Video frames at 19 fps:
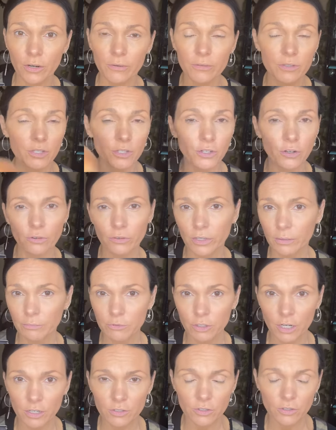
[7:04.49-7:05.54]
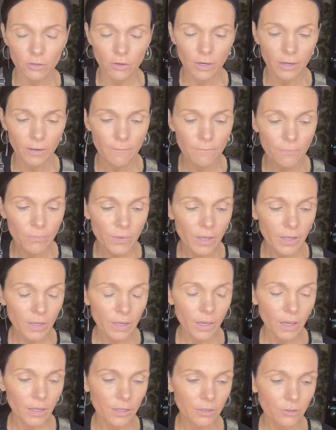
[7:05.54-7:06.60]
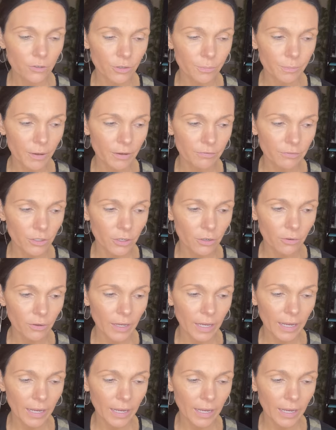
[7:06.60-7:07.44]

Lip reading: It was a no-name drugstore in North Buffalo,